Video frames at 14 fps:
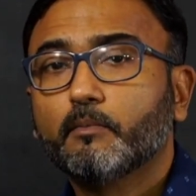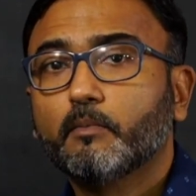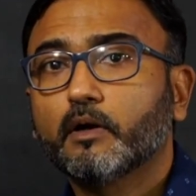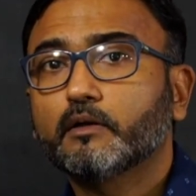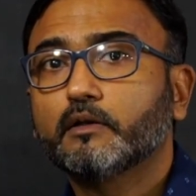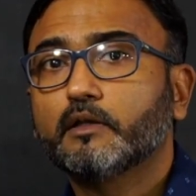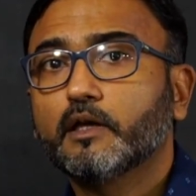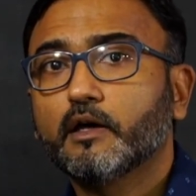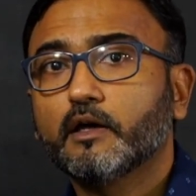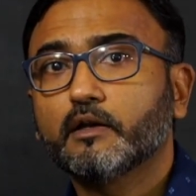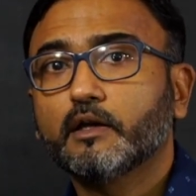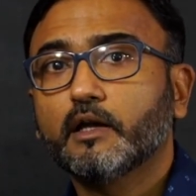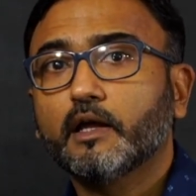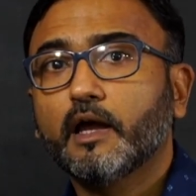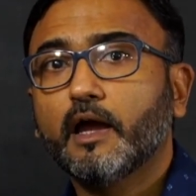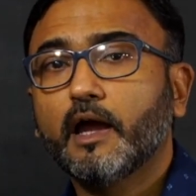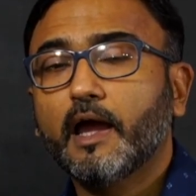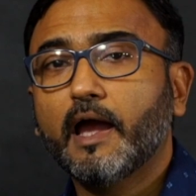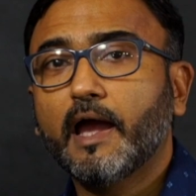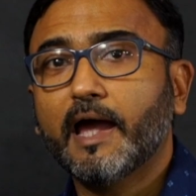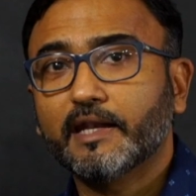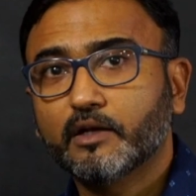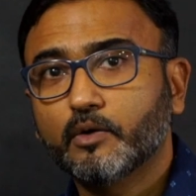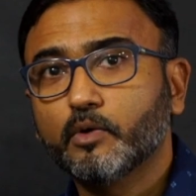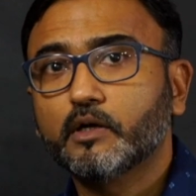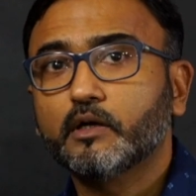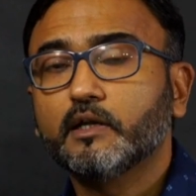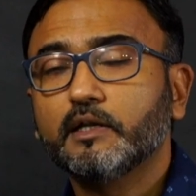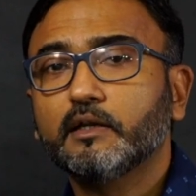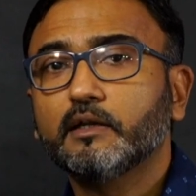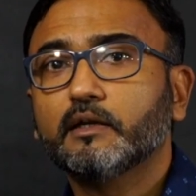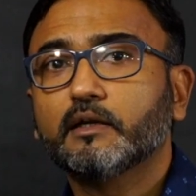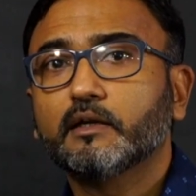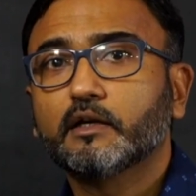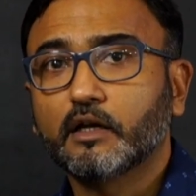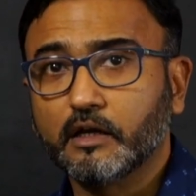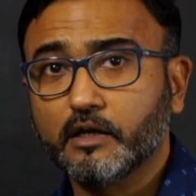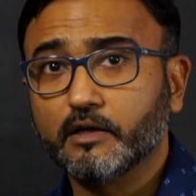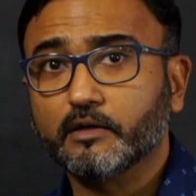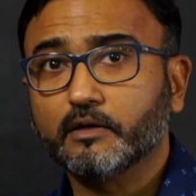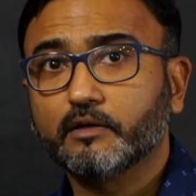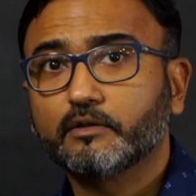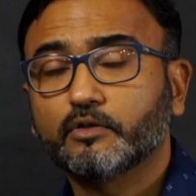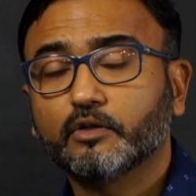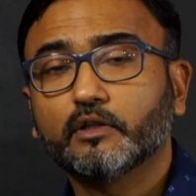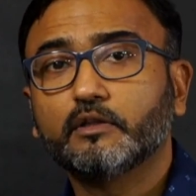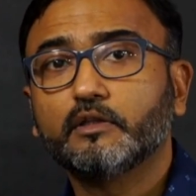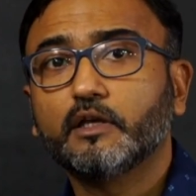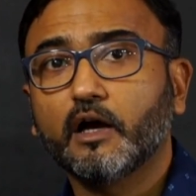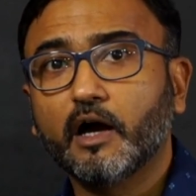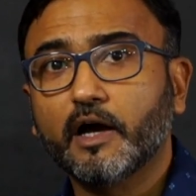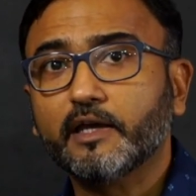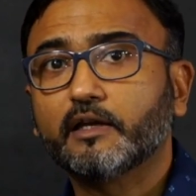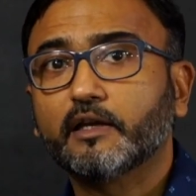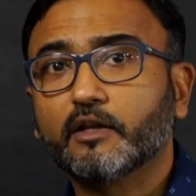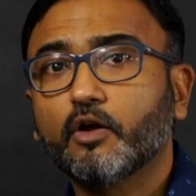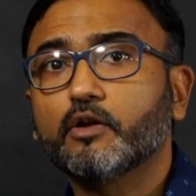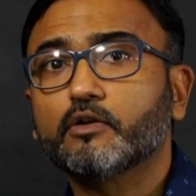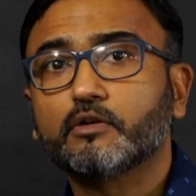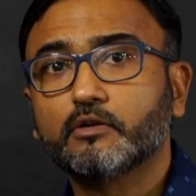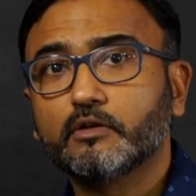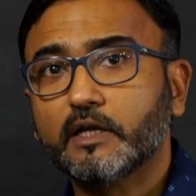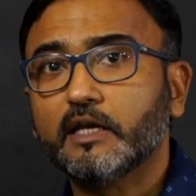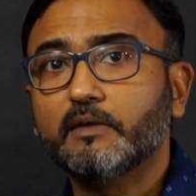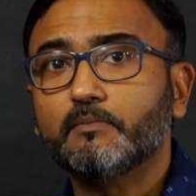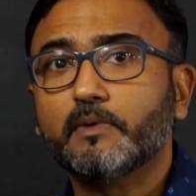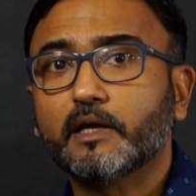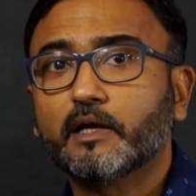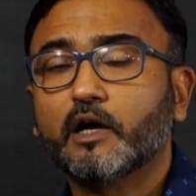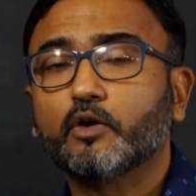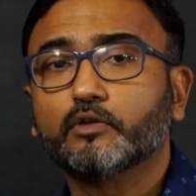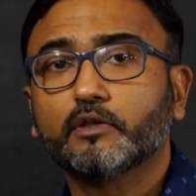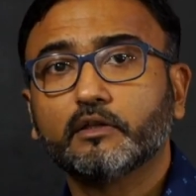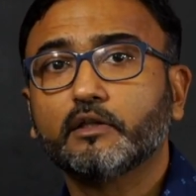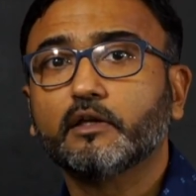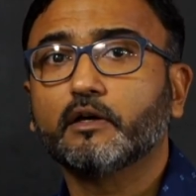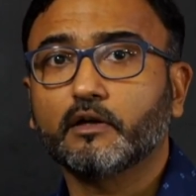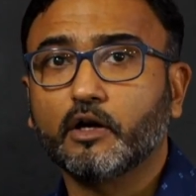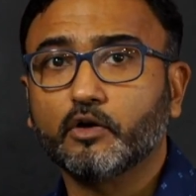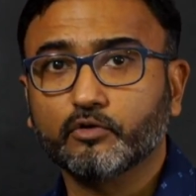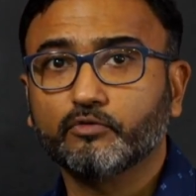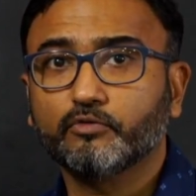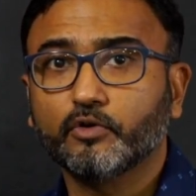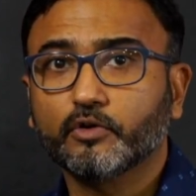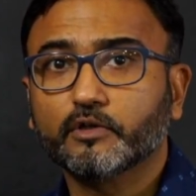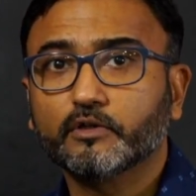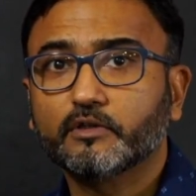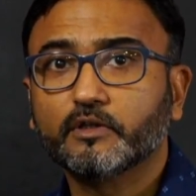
but they are adequately clear so that the eye cannot really make out that they are out of focus.